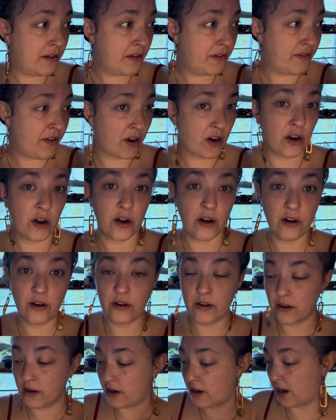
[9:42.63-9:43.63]
Fucker.
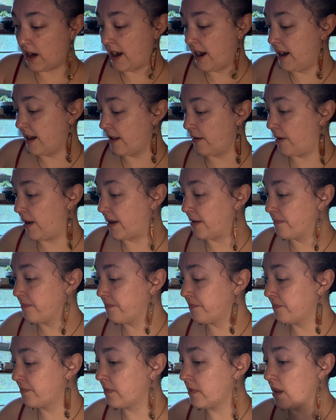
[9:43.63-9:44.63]
All right, anyway.
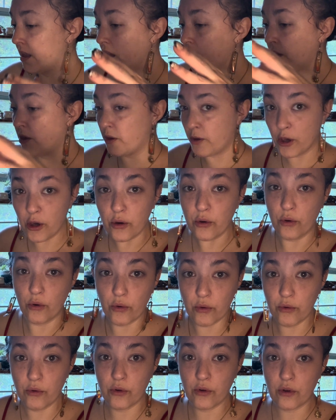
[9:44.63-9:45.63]

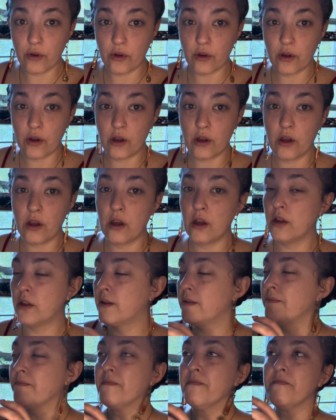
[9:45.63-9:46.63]
You...
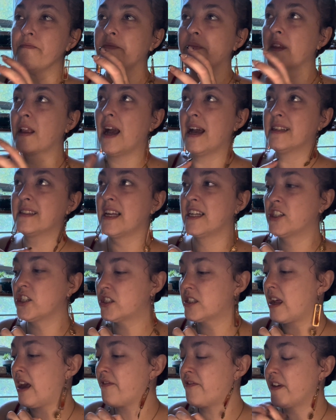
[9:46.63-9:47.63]
Guys,
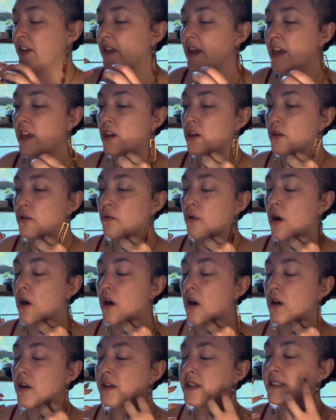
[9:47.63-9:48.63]
I feel like you
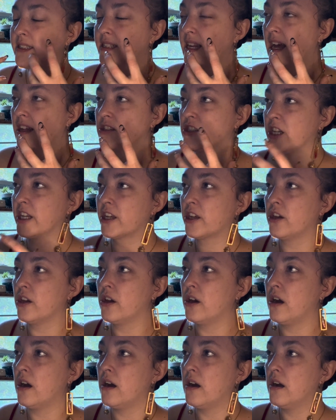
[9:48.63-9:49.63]
are nostalgic.
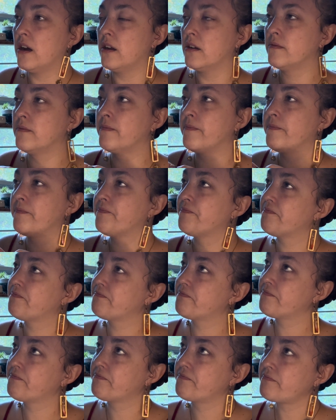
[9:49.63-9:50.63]
I
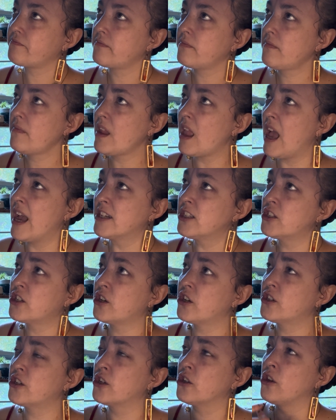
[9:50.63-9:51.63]
just
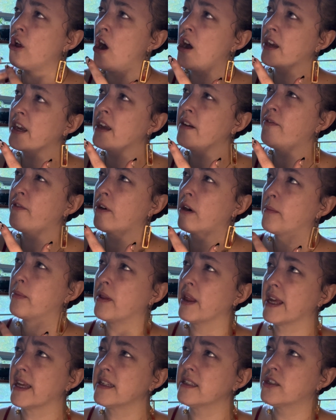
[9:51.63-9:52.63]
heard you're longing for a
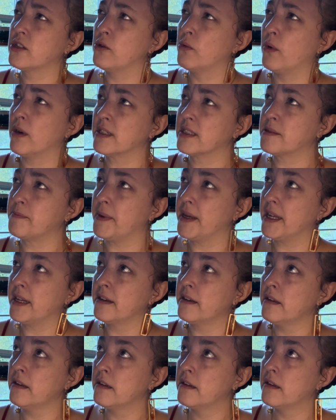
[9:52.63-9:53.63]
place you once
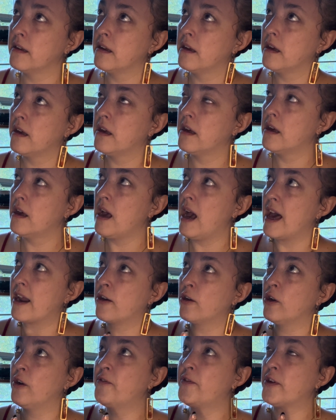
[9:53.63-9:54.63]
been. I don't
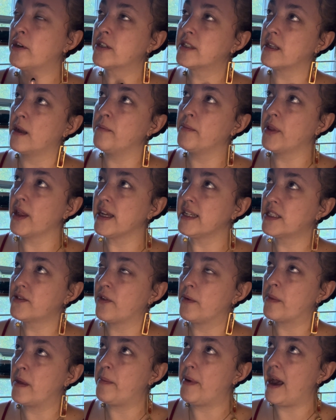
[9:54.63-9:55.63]
know if there's some place
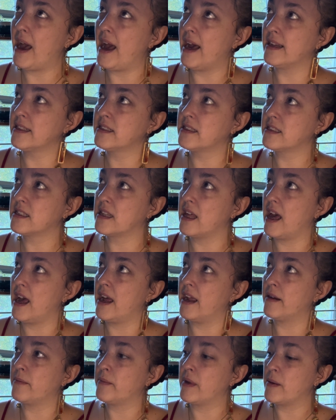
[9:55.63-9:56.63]
from the past
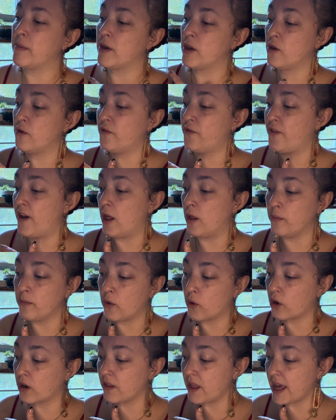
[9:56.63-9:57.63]
that maybe you felt
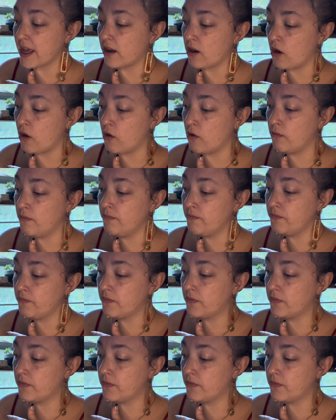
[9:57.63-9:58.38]
more like home,